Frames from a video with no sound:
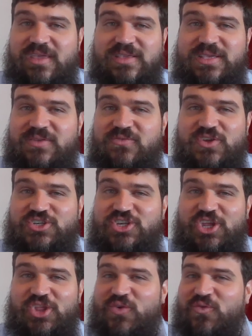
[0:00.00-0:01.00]
is
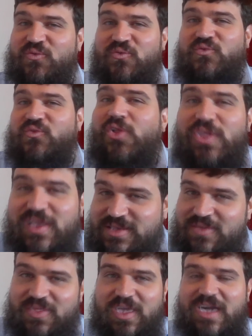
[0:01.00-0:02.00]
envisioning the fullness
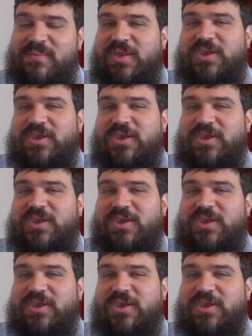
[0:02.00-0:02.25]
of the coming